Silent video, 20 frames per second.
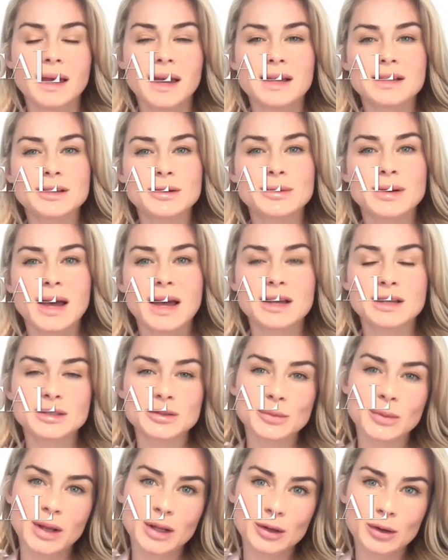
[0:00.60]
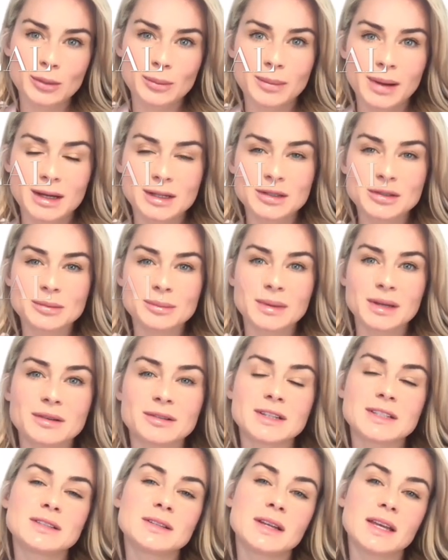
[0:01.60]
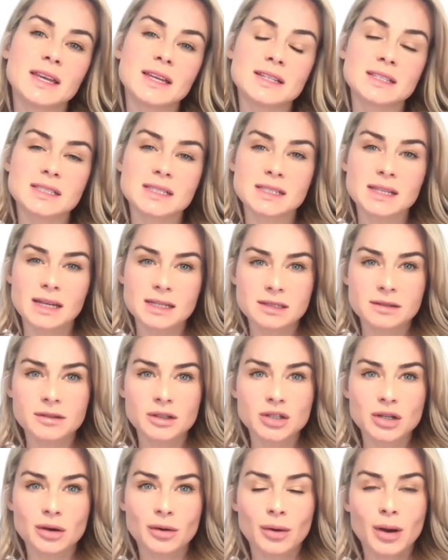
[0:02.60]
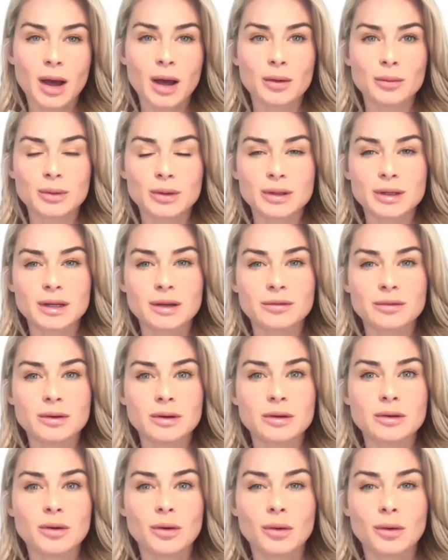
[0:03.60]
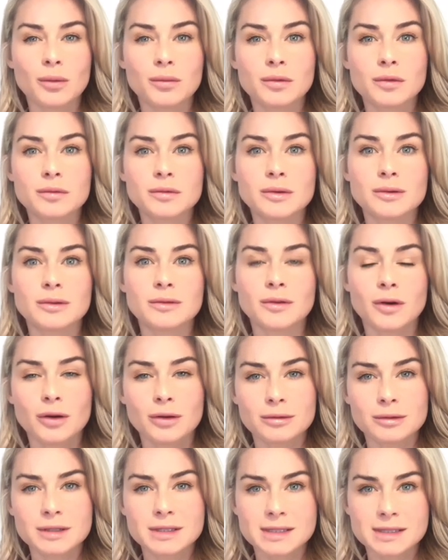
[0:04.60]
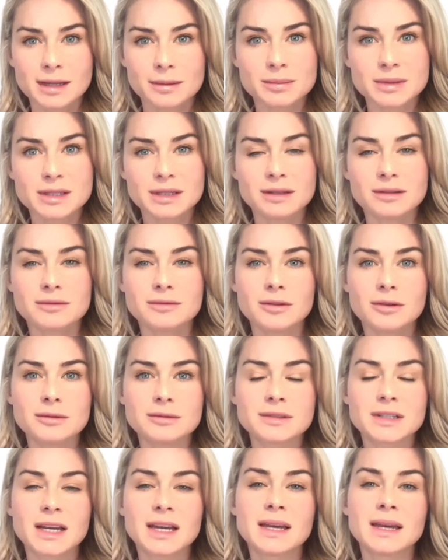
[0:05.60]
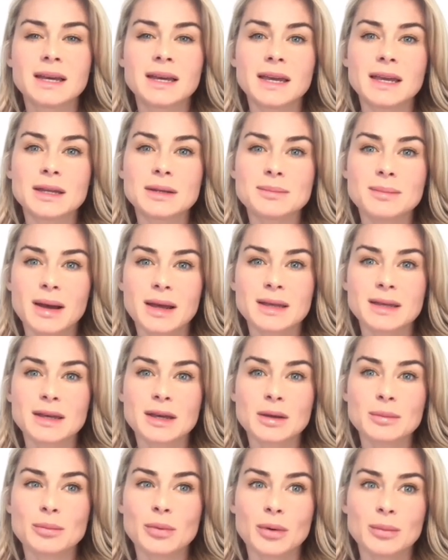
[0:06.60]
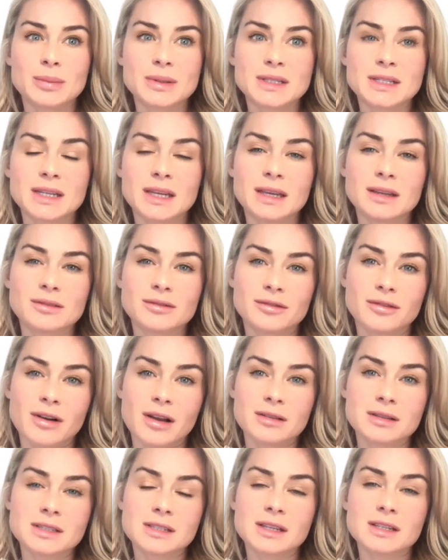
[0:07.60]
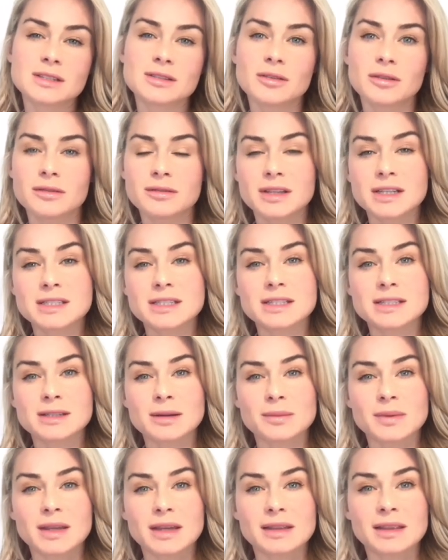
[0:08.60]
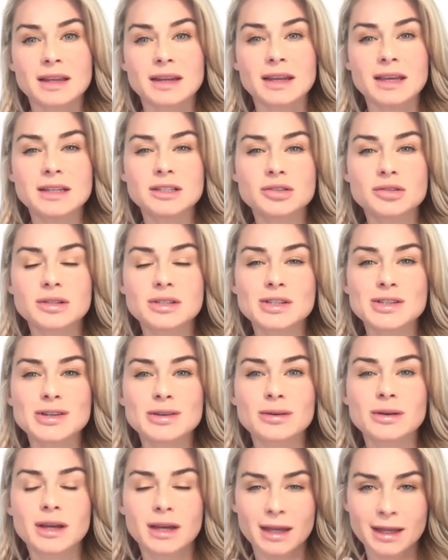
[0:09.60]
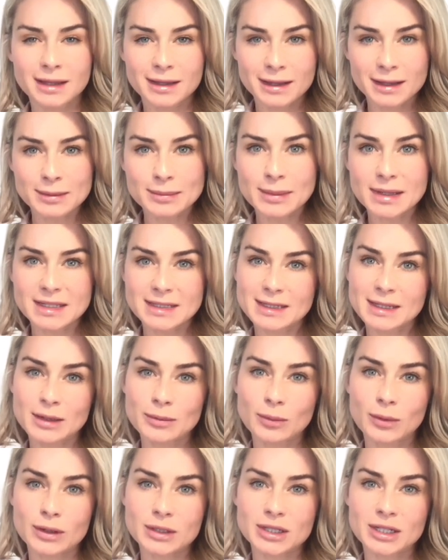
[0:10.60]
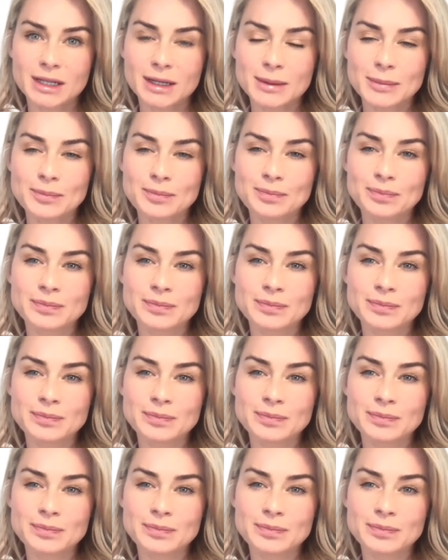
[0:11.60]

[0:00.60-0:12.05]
Hello and welcome back to Muriel. In today's video I will give you an overview of all the steps involved in buying a property in France. So if this is something that interests you, then please keep watching.